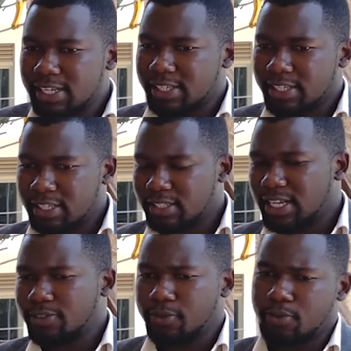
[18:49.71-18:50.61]
But
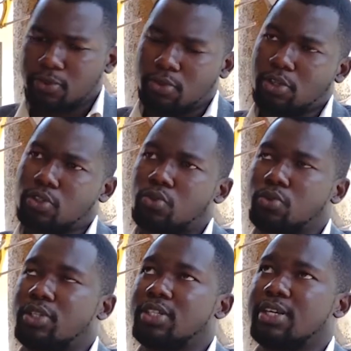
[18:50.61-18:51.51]
secondly, that's also
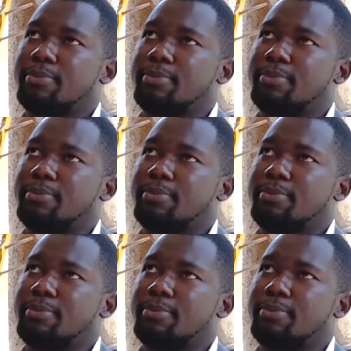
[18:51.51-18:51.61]
not